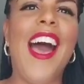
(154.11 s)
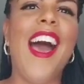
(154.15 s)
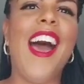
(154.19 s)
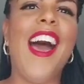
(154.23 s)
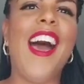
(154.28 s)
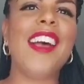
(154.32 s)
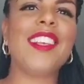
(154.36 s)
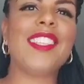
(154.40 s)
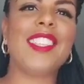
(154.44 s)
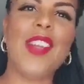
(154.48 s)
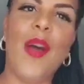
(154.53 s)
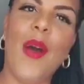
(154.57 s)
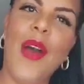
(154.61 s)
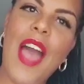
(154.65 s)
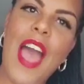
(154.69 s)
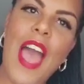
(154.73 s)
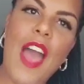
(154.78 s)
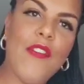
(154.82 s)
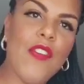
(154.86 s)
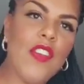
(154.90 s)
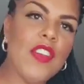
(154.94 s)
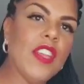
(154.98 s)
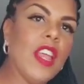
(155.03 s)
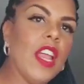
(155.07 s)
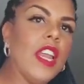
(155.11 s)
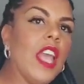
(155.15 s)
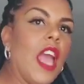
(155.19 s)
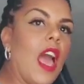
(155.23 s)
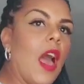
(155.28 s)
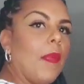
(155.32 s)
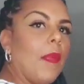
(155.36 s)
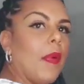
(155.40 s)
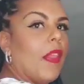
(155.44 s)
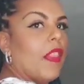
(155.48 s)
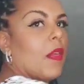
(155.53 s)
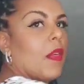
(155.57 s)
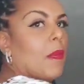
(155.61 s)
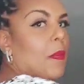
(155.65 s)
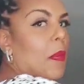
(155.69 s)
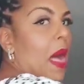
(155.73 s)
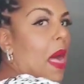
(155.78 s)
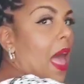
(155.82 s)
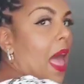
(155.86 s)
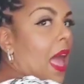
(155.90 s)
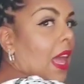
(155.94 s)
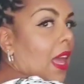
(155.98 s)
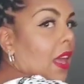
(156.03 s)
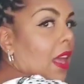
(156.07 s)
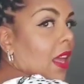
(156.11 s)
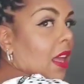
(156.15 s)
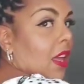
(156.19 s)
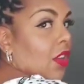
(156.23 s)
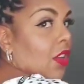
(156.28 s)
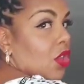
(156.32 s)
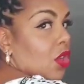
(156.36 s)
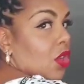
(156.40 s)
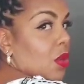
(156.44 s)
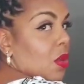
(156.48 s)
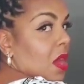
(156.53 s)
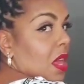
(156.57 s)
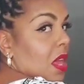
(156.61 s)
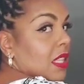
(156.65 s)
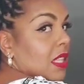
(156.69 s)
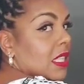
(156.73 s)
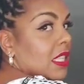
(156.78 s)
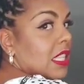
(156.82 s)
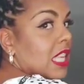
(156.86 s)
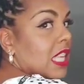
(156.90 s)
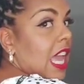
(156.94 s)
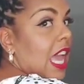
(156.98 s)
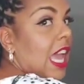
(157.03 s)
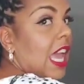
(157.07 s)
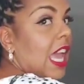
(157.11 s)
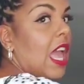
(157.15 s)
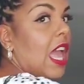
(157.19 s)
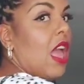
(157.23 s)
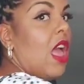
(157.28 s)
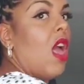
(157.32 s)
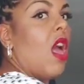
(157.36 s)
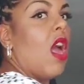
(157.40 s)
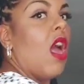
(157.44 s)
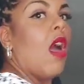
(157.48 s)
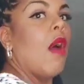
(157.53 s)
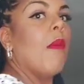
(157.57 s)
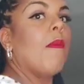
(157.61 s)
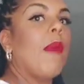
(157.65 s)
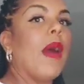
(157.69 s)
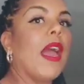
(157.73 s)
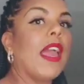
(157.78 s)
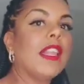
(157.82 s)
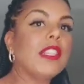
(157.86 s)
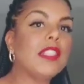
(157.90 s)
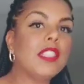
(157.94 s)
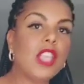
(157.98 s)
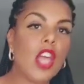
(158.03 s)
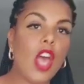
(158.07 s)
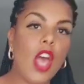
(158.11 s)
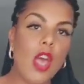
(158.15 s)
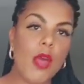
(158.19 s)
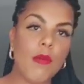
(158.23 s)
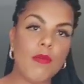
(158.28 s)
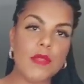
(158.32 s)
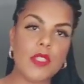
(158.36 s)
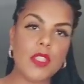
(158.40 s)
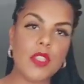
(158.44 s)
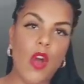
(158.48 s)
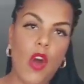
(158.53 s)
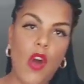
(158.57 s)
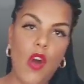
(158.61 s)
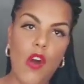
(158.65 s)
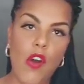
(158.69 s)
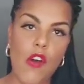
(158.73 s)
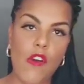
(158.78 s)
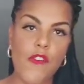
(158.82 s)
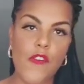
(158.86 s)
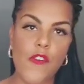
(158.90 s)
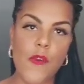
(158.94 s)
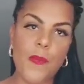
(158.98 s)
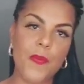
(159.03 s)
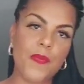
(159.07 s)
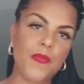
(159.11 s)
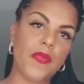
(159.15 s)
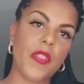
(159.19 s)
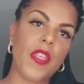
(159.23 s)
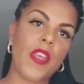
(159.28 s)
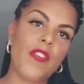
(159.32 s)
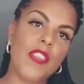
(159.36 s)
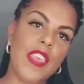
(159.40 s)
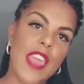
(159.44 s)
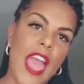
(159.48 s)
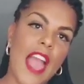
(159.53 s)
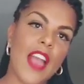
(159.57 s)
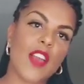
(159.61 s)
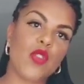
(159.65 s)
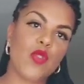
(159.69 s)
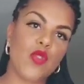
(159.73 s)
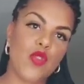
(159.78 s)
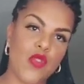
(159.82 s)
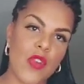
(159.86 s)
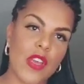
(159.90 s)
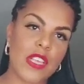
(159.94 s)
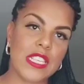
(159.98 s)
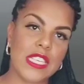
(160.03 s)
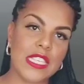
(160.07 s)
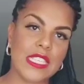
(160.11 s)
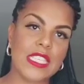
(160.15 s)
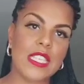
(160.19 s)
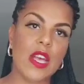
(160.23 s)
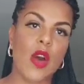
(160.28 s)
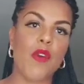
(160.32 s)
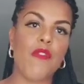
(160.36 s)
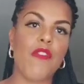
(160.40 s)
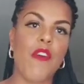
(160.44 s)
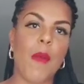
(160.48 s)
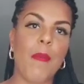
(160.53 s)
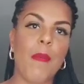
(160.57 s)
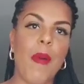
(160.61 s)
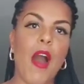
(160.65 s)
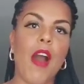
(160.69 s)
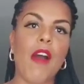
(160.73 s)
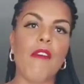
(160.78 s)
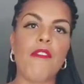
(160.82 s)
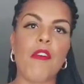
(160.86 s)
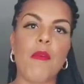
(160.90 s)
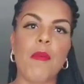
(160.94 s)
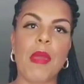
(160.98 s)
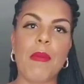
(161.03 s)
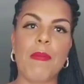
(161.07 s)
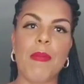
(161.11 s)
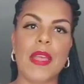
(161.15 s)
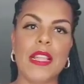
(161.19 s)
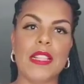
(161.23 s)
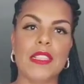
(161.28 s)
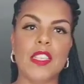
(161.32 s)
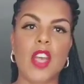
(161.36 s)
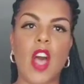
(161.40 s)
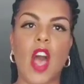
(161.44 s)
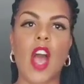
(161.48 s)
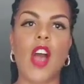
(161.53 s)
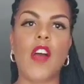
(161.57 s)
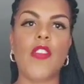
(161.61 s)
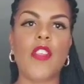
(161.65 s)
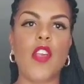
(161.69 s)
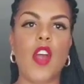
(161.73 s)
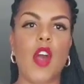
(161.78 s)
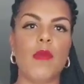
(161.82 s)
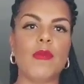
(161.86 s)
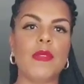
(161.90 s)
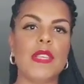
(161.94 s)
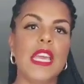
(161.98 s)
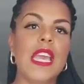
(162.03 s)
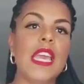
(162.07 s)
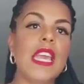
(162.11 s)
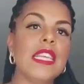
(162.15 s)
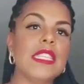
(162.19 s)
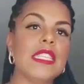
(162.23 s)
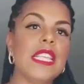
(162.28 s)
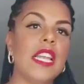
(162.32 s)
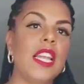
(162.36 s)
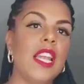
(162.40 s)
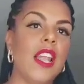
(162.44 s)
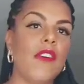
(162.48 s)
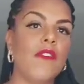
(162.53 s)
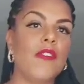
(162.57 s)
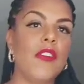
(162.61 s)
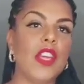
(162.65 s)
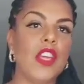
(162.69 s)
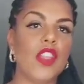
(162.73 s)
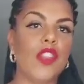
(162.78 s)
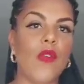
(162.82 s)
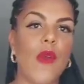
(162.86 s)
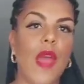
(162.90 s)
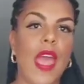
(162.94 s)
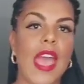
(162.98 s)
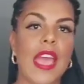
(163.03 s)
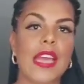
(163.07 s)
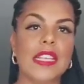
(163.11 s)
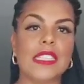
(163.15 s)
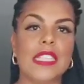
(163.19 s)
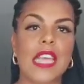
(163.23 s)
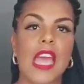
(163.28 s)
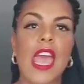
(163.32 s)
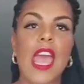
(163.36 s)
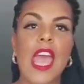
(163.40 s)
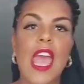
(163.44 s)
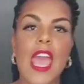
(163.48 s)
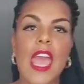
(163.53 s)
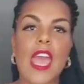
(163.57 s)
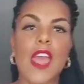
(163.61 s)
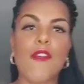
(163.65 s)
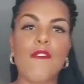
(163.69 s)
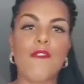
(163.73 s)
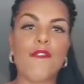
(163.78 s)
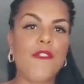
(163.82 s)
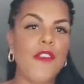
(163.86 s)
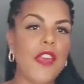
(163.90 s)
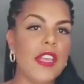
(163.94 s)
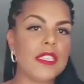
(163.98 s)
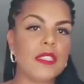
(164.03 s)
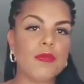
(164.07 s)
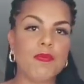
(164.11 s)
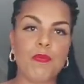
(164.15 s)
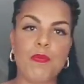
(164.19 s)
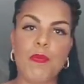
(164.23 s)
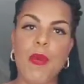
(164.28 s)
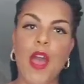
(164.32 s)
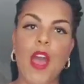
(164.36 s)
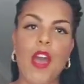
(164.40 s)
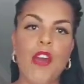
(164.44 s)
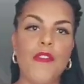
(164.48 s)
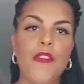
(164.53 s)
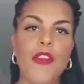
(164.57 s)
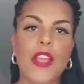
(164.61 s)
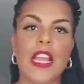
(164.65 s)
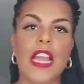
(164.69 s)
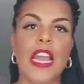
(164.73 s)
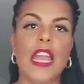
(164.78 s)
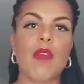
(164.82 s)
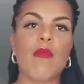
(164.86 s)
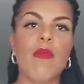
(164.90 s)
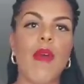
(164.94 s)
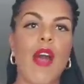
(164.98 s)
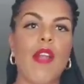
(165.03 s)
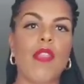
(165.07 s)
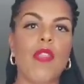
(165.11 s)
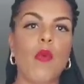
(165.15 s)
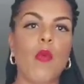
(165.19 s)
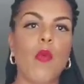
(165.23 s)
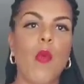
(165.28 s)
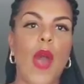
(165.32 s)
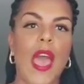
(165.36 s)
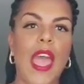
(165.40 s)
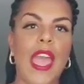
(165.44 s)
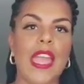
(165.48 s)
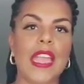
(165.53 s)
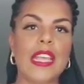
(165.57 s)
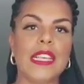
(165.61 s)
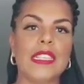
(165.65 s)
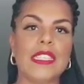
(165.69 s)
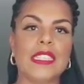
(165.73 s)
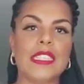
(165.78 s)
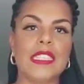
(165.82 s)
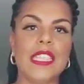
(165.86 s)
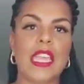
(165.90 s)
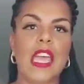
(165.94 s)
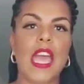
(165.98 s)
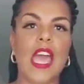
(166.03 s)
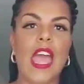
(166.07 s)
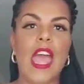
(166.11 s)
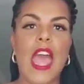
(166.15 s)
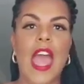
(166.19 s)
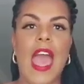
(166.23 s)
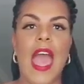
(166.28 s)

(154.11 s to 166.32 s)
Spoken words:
So I haven't done it up at the back, as you can see. But in terms of the actual dress itself, apart from it being tight on the arms, it is a lovely dress. It fits perfectly around the waist.